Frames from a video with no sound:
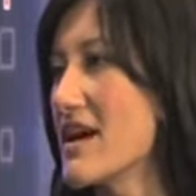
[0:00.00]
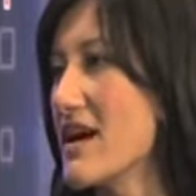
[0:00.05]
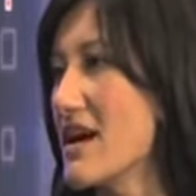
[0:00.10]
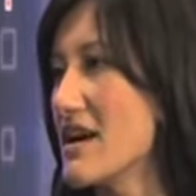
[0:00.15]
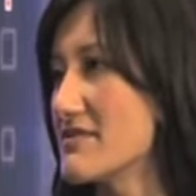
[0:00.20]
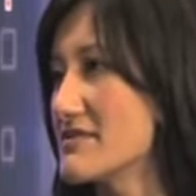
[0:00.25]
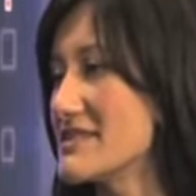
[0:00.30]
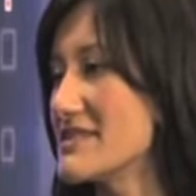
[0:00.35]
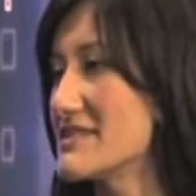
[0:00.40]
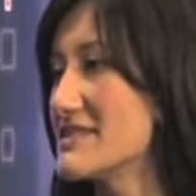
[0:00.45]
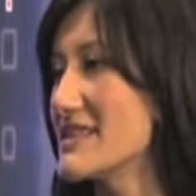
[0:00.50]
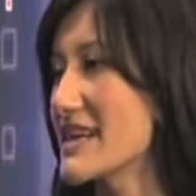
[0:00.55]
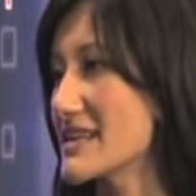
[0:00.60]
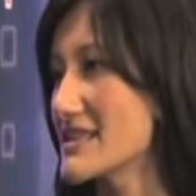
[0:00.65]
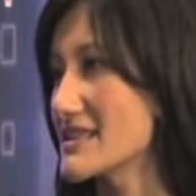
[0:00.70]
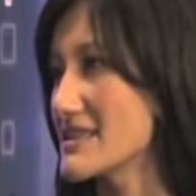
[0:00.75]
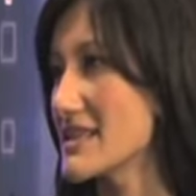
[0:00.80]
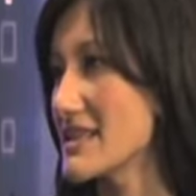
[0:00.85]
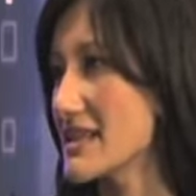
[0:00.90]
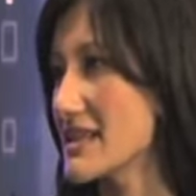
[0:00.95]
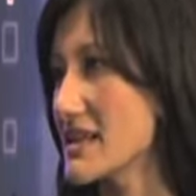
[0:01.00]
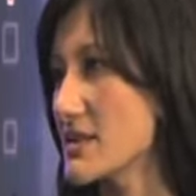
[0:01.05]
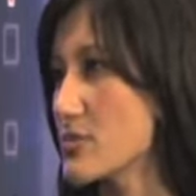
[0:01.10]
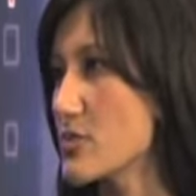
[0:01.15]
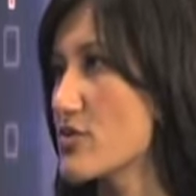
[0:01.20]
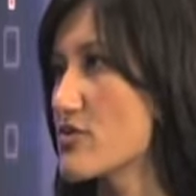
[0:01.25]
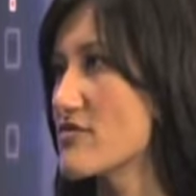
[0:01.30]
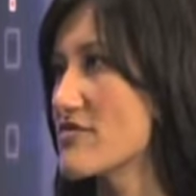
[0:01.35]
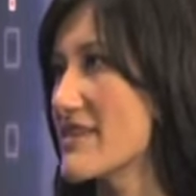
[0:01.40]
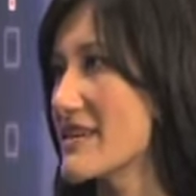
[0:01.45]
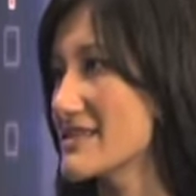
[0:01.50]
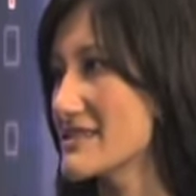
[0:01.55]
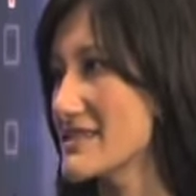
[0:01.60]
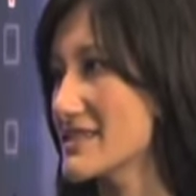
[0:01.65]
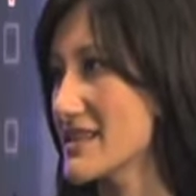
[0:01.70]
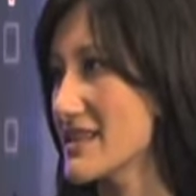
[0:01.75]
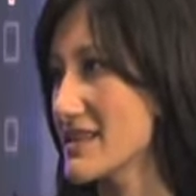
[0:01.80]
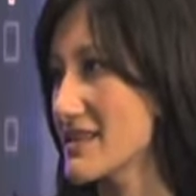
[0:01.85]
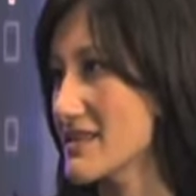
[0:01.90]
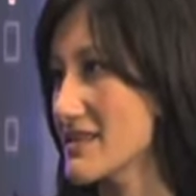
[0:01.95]
of detecting and
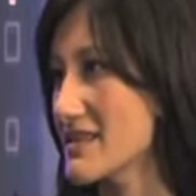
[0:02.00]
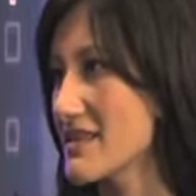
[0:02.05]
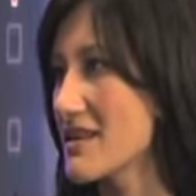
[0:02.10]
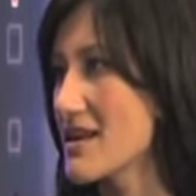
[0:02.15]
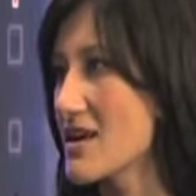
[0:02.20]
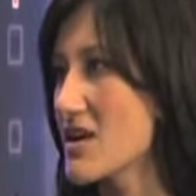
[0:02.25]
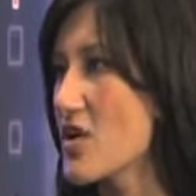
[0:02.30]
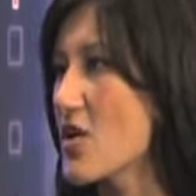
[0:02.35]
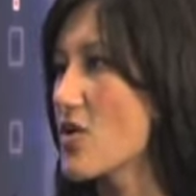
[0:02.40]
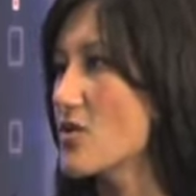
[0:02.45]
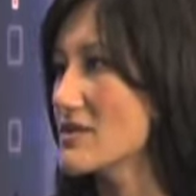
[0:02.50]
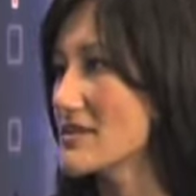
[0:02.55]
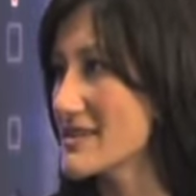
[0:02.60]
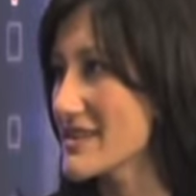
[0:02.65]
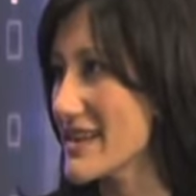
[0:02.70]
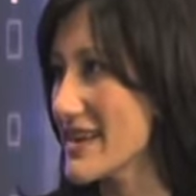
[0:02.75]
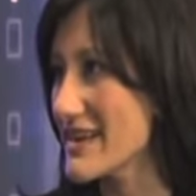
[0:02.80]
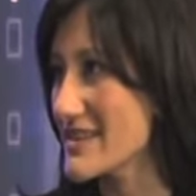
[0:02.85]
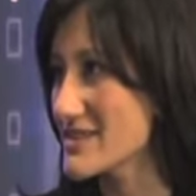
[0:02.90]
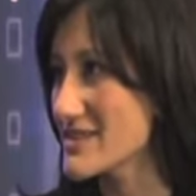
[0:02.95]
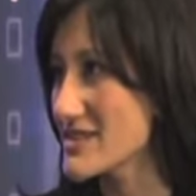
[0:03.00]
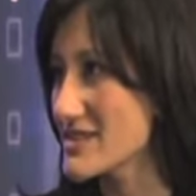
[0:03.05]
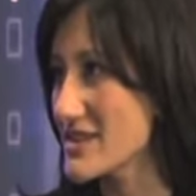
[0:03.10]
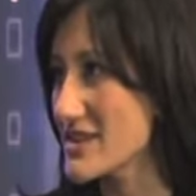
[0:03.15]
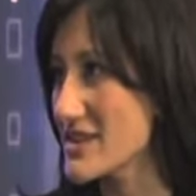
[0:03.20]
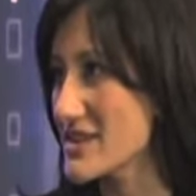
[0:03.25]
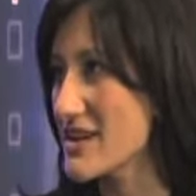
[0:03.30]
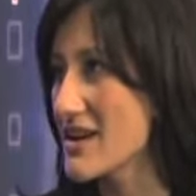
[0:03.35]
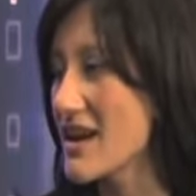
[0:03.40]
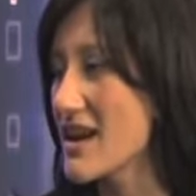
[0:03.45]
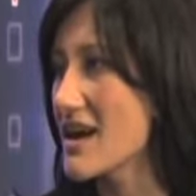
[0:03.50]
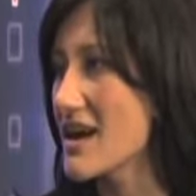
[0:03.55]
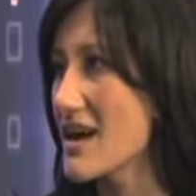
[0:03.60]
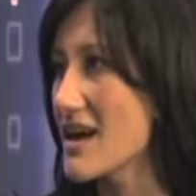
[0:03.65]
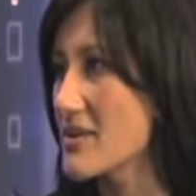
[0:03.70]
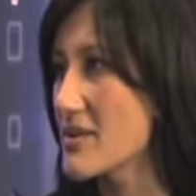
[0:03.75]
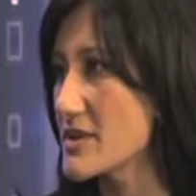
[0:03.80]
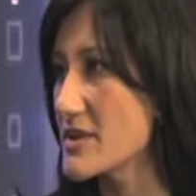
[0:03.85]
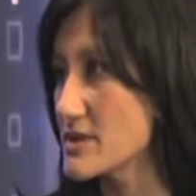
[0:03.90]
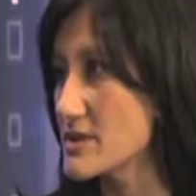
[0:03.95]
preventing colon cancer,
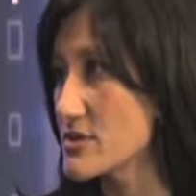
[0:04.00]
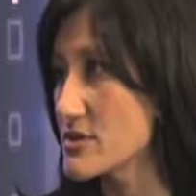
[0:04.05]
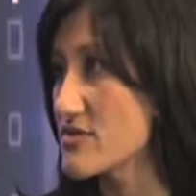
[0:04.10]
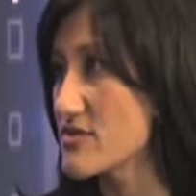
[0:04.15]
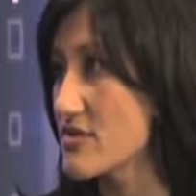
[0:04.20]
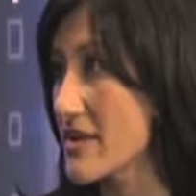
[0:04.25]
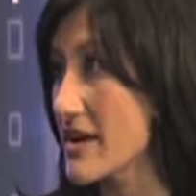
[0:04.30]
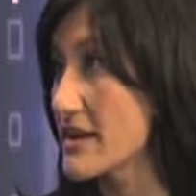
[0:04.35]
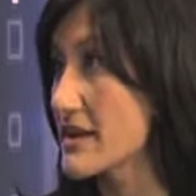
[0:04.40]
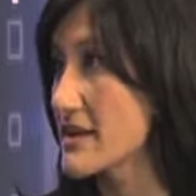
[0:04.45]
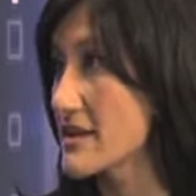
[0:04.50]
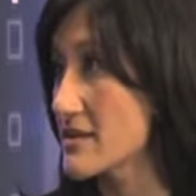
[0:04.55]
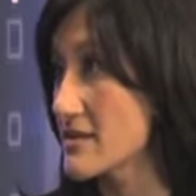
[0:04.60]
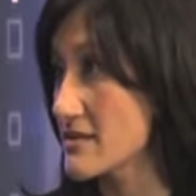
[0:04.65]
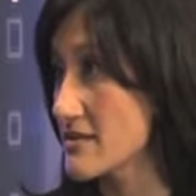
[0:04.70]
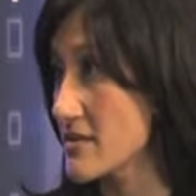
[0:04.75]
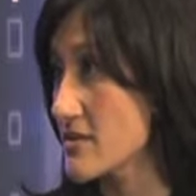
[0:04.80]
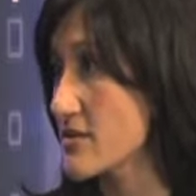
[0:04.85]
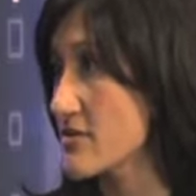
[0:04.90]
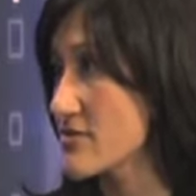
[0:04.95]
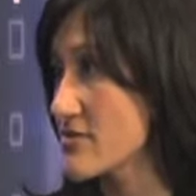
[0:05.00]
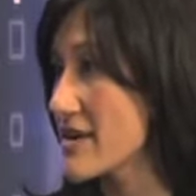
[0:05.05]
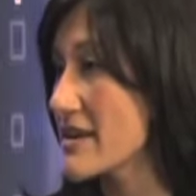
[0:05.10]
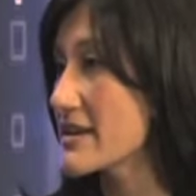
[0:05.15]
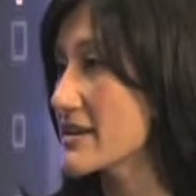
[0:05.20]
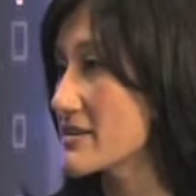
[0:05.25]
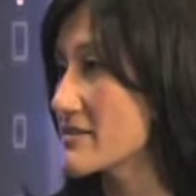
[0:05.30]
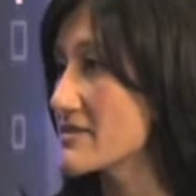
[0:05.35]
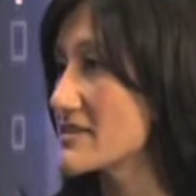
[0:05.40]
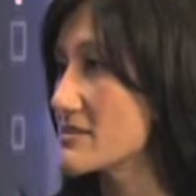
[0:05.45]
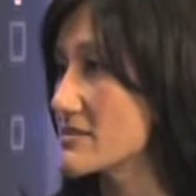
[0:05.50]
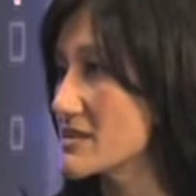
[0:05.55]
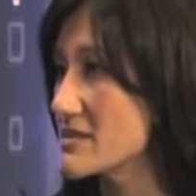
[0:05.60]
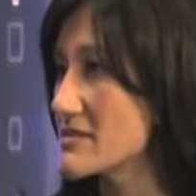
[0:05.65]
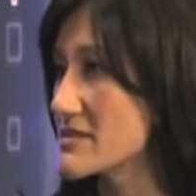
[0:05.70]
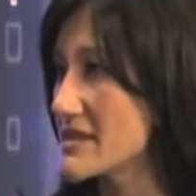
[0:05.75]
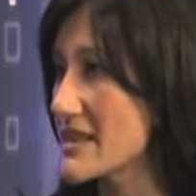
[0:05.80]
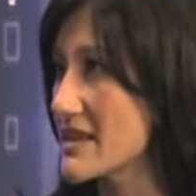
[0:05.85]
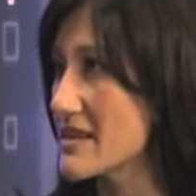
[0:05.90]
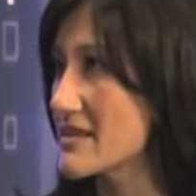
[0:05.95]
um, there's a variety, a variety of
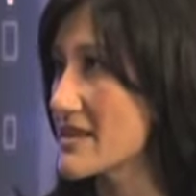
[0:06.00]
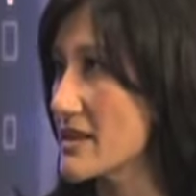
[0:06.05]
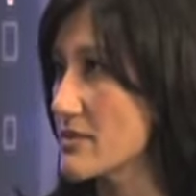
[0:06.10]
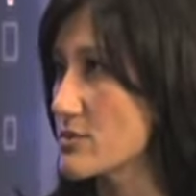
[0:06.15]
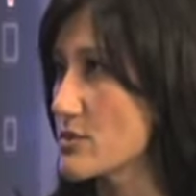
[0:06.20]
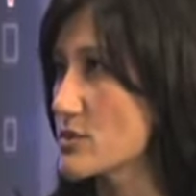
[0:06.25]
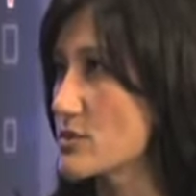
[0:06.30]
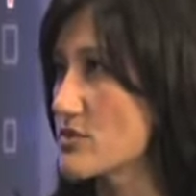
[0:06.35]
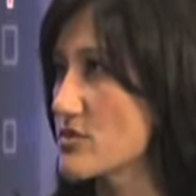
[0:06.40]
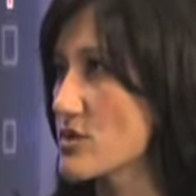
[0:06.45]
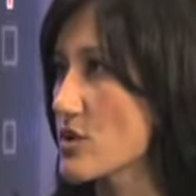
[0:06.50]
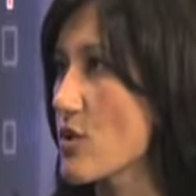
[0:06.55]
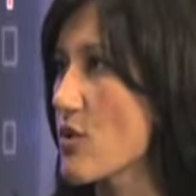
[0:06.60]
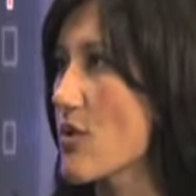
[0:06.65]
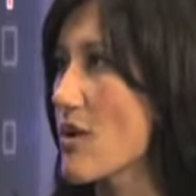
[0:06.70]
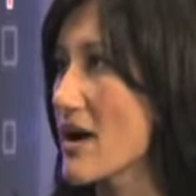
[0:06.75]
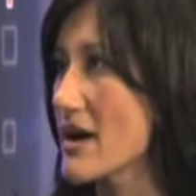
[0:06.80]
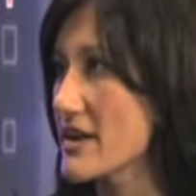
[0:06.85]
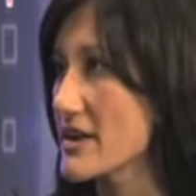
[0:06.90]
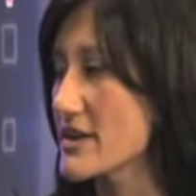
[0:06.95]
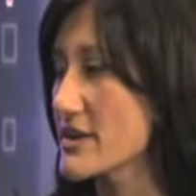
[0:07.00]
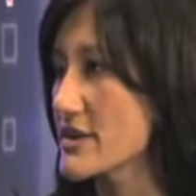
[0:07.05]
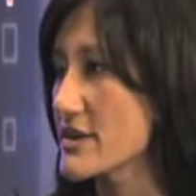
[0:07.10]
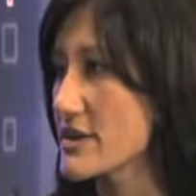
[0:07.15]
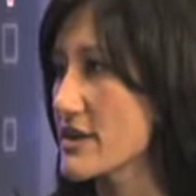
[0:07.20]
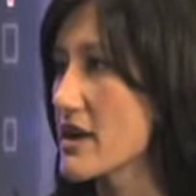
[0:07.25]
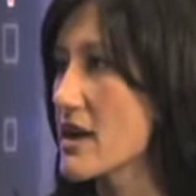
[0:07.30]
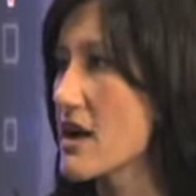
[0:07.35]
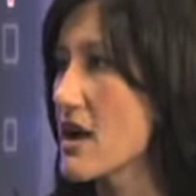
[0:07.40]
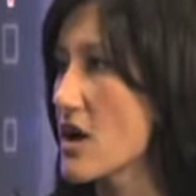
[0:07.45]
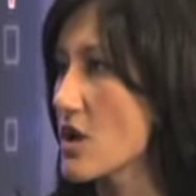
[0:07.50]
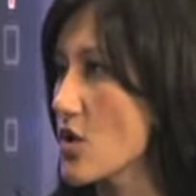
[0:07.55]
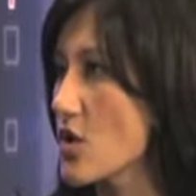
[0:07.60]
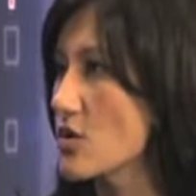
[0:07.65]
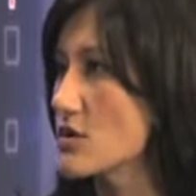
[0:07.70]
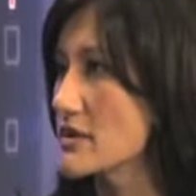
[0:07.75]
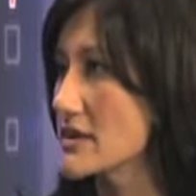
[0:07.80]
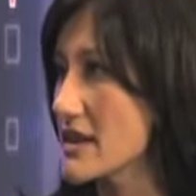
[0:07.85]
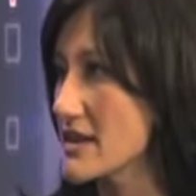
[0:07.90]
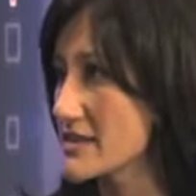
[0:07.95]
symptoms that, that would require a
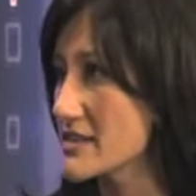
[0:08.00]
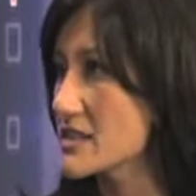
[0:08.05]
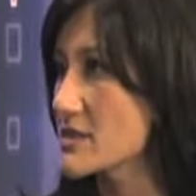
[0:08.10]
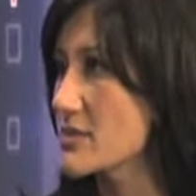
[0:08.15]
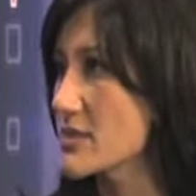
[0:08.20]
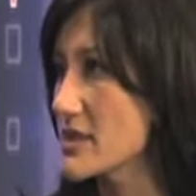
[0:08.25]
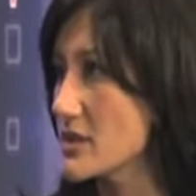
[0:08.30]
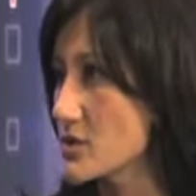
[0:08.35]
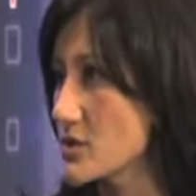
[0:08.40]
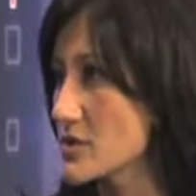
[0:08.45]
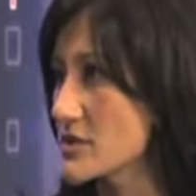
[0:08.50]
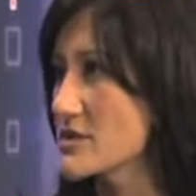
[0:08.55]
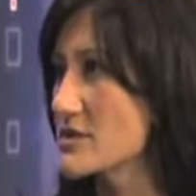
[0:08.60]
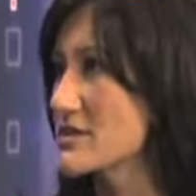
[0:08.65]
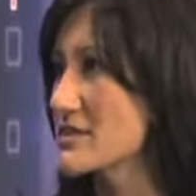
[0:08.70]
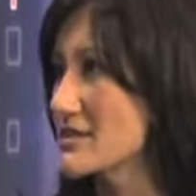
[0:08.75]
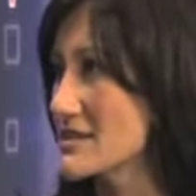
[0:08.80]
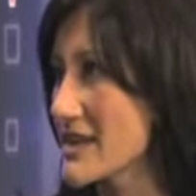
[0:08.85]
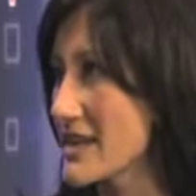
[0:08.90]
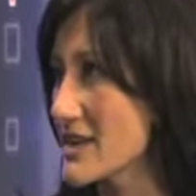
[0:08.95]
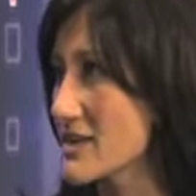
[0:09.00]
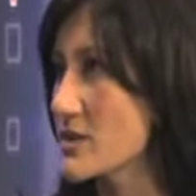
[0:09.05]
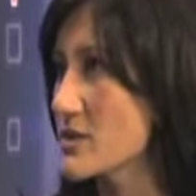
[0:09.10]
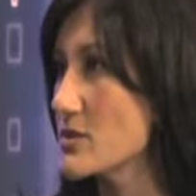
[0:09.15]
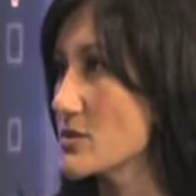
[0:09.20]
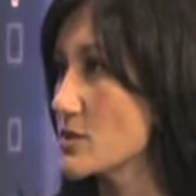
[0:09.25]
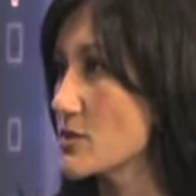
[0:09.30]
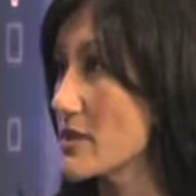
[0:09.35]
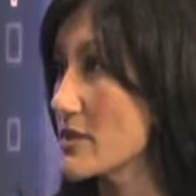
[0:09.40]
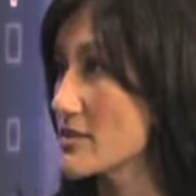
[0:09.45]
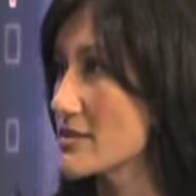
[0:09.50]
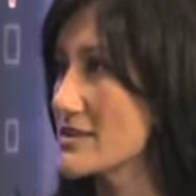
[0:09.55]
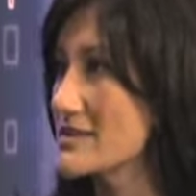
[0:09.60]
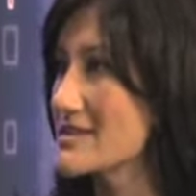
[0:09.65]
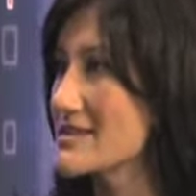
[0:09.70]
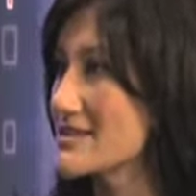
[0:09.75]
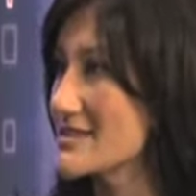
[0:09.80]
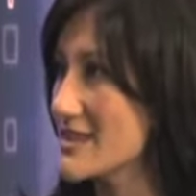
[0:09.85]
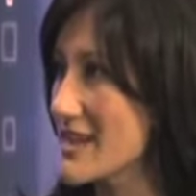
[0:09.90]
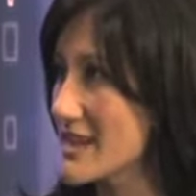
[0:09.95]
colonoscopy in order to diagnose whether
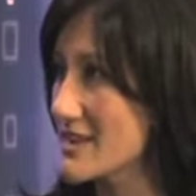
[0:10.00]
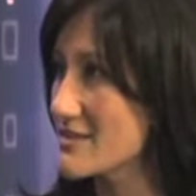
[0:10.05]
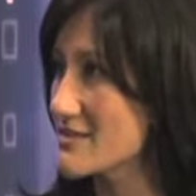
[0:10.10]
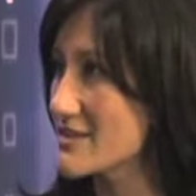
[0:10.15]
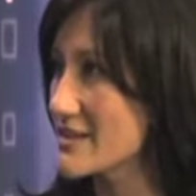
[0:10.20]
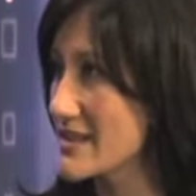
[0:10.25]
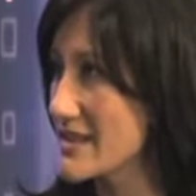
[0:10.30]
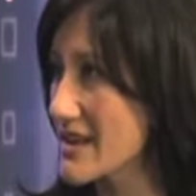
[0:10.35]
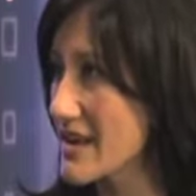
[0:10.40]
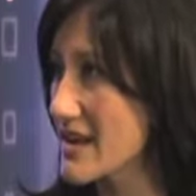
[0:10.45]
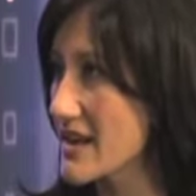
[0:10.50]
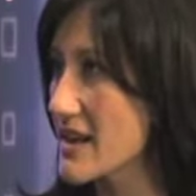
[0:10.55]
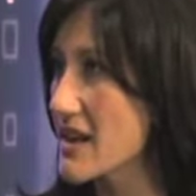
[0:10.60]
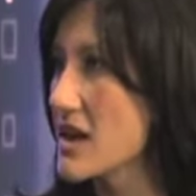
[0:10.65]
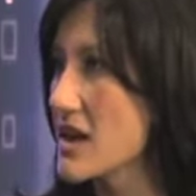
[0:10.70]
it's diarrhea